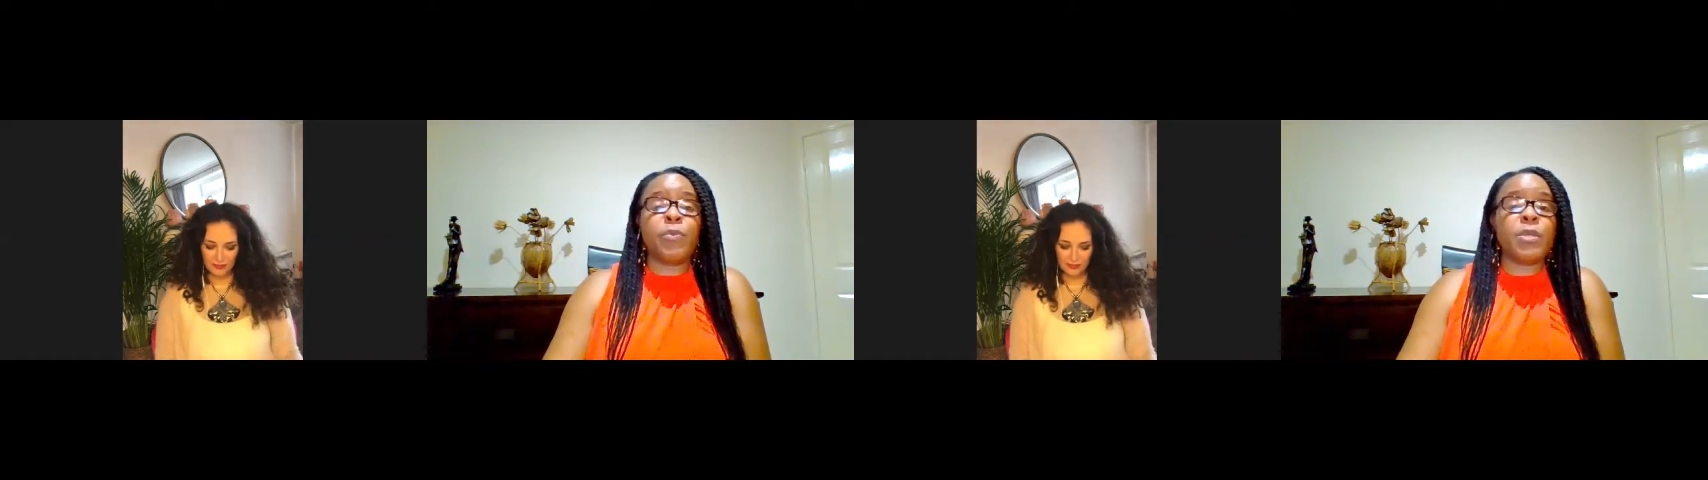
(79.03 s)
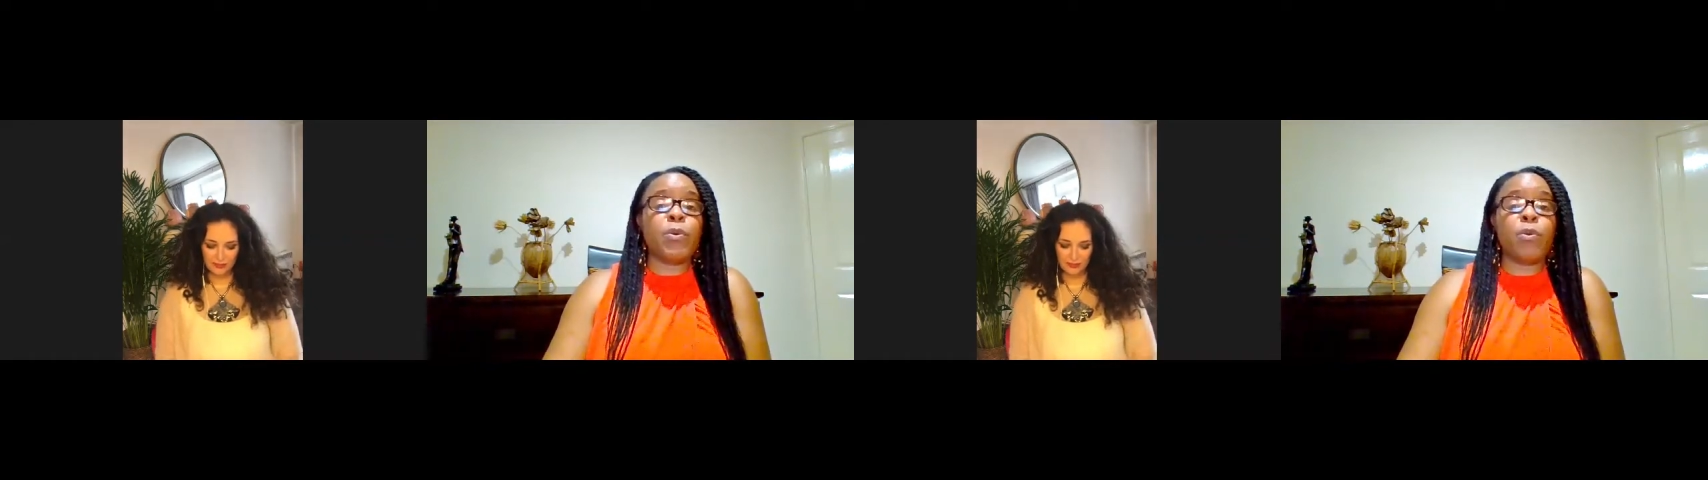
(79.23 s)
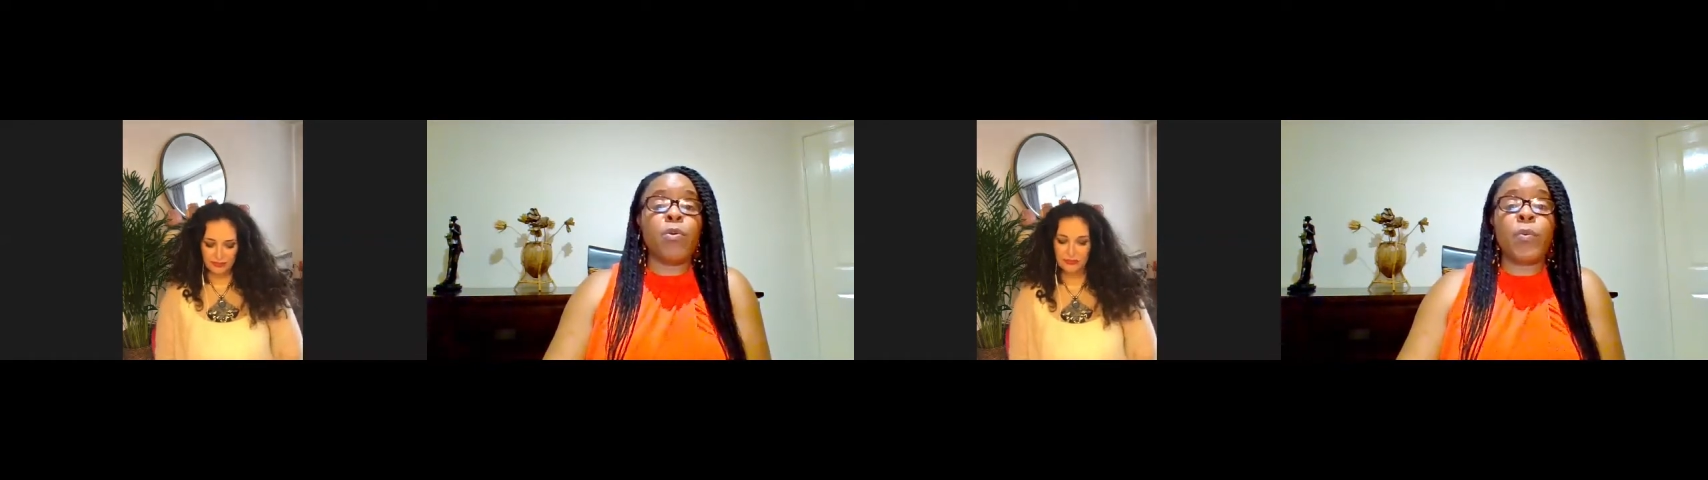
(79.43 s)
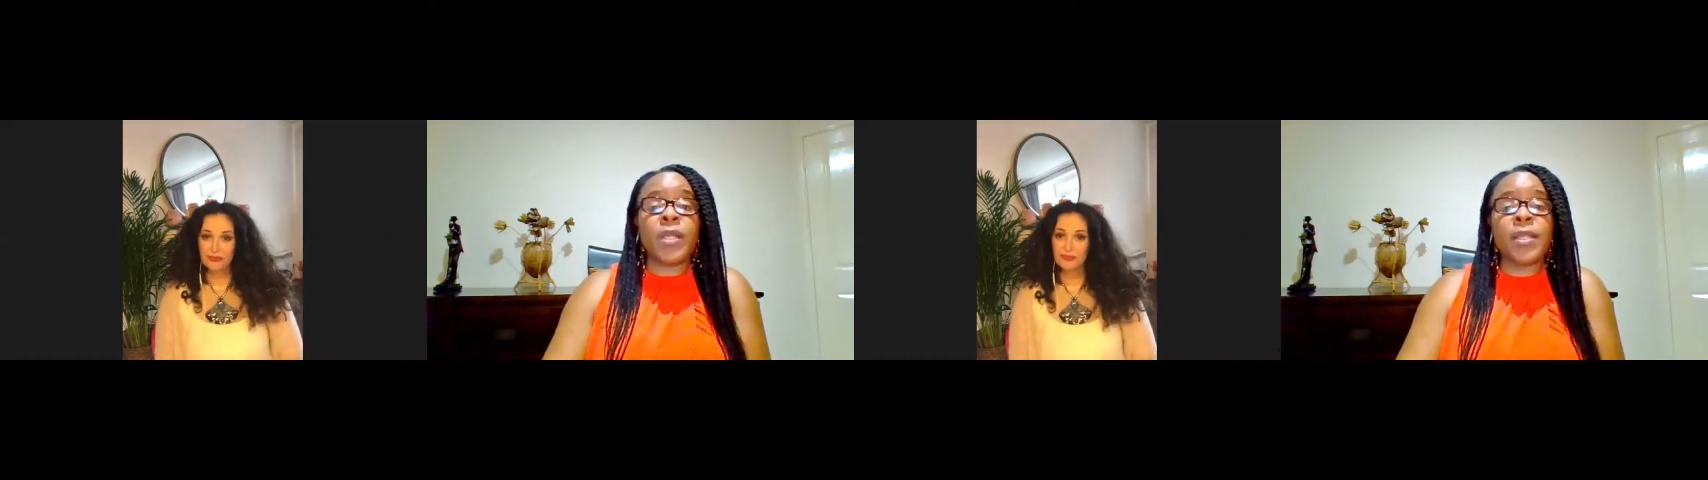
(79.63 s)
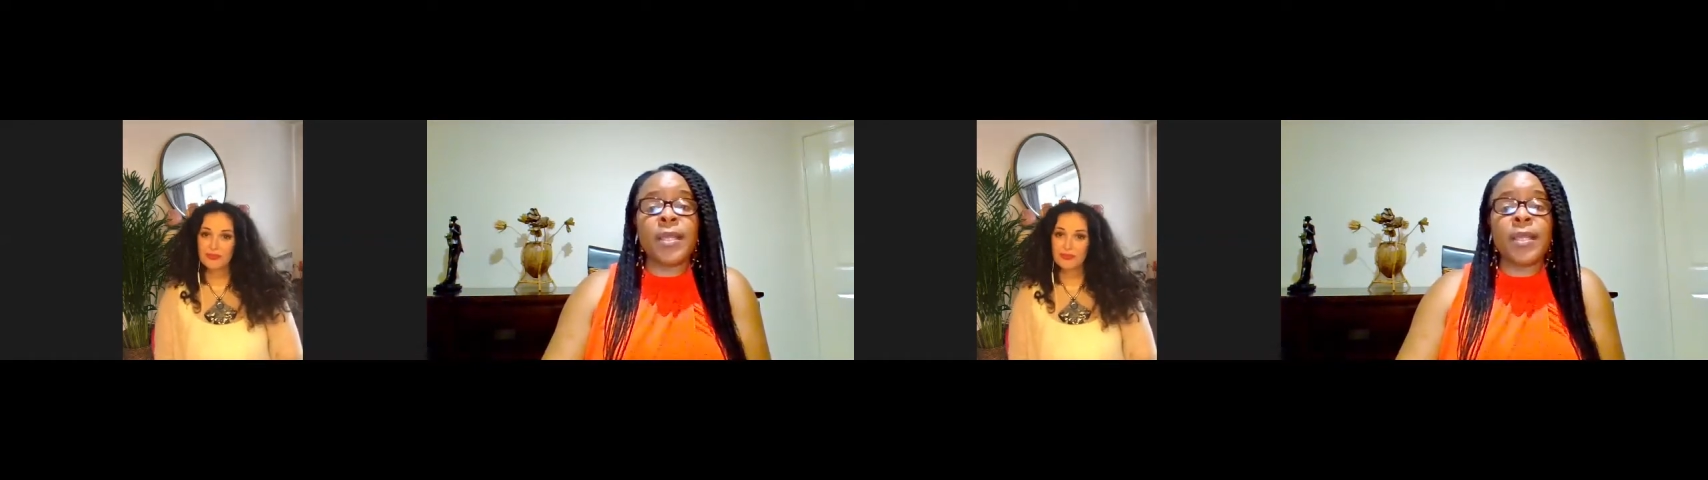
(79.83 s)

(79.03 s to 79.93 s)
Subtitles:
people around